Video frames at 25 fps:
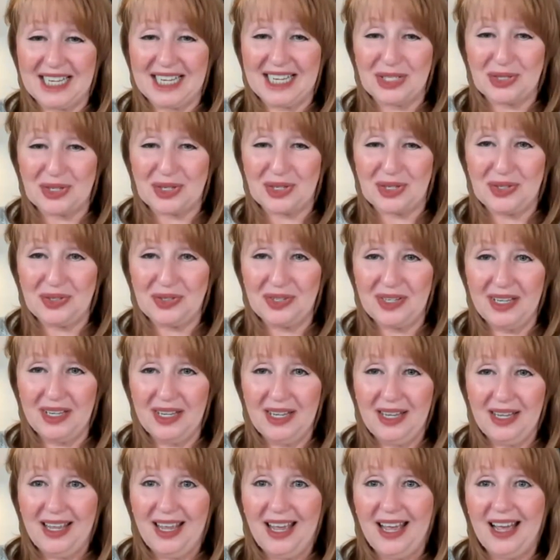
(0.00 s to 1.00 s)
Central.
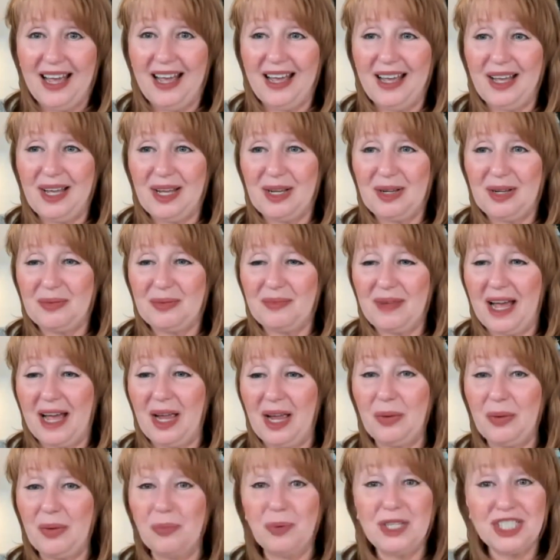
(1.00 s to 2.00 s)
Um,
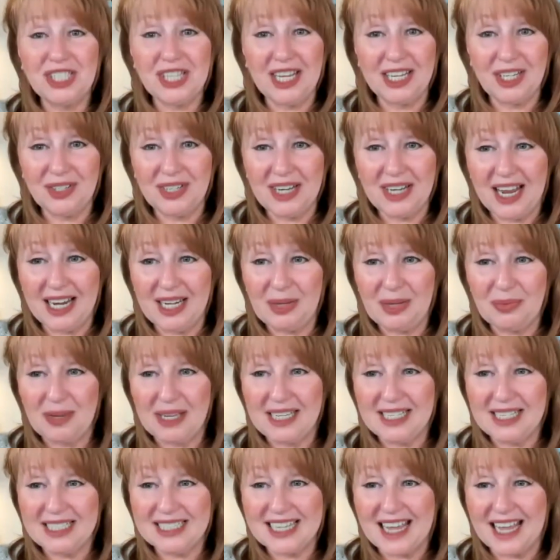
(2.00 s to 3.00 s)
I appreciate your 90
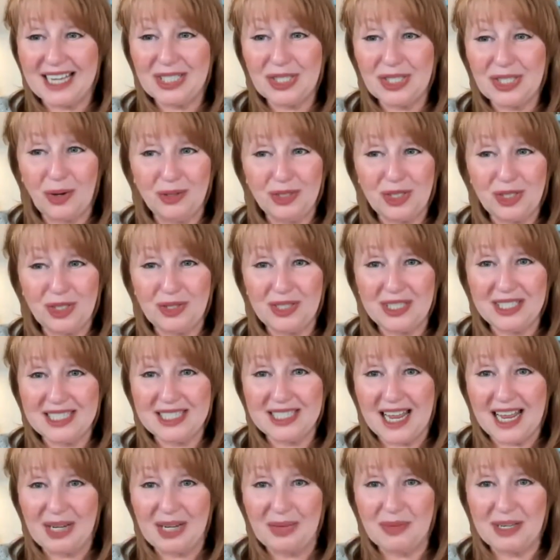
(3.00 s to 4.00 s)
minutes. I told you
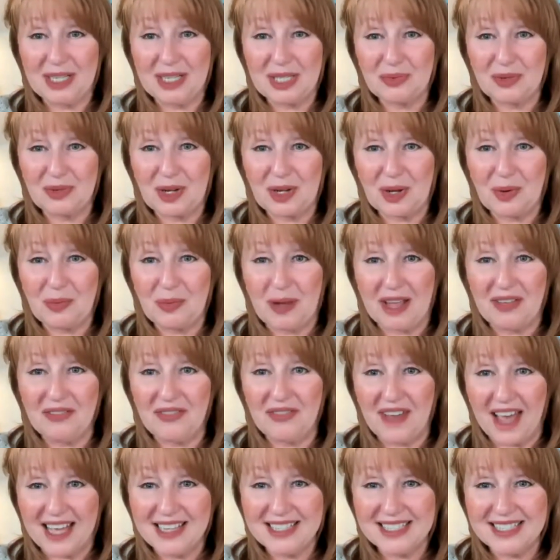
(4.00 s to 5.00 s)
these 90 minutes would go by
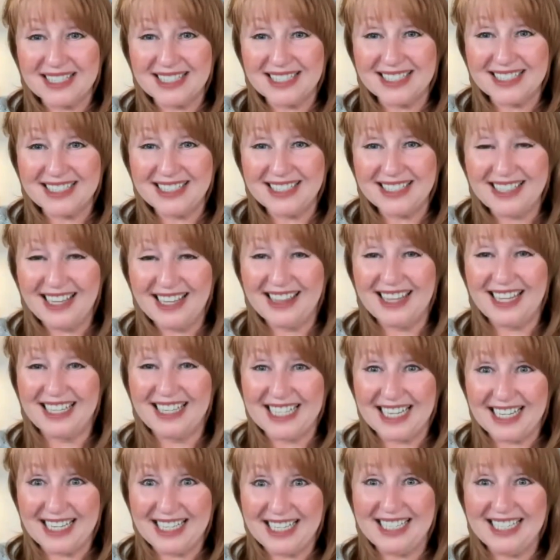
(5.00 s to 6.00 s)
fast, and they
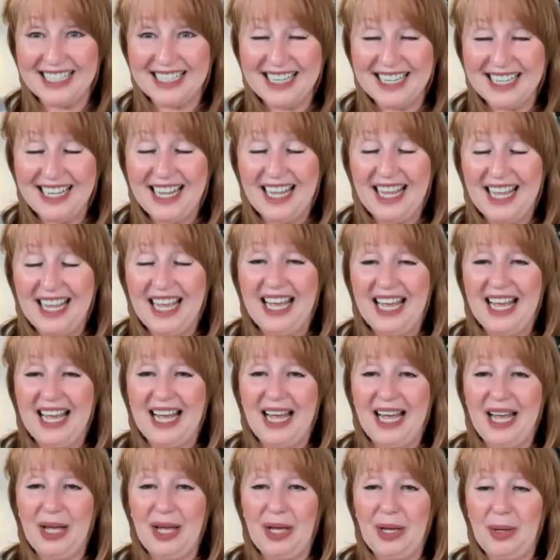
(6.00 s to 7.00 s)
did.
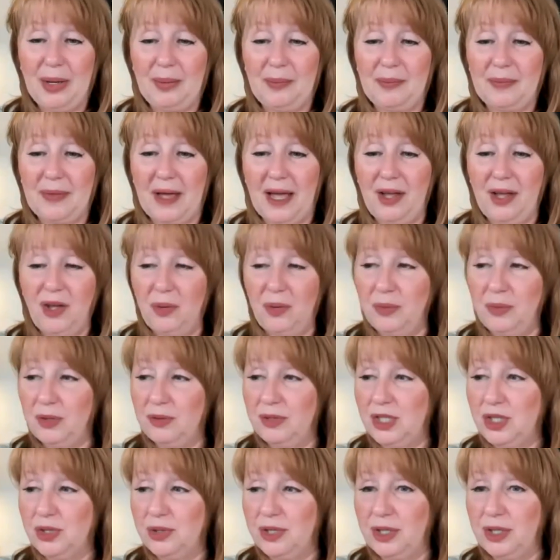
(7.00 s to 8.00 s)
Um, I hope you
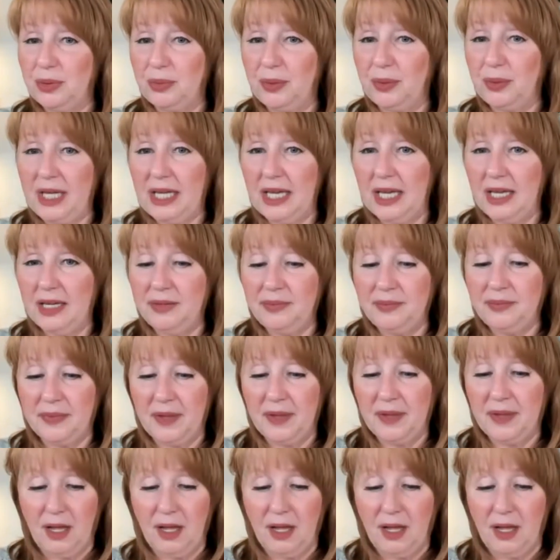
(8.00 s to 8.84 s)
enjoy your weekend.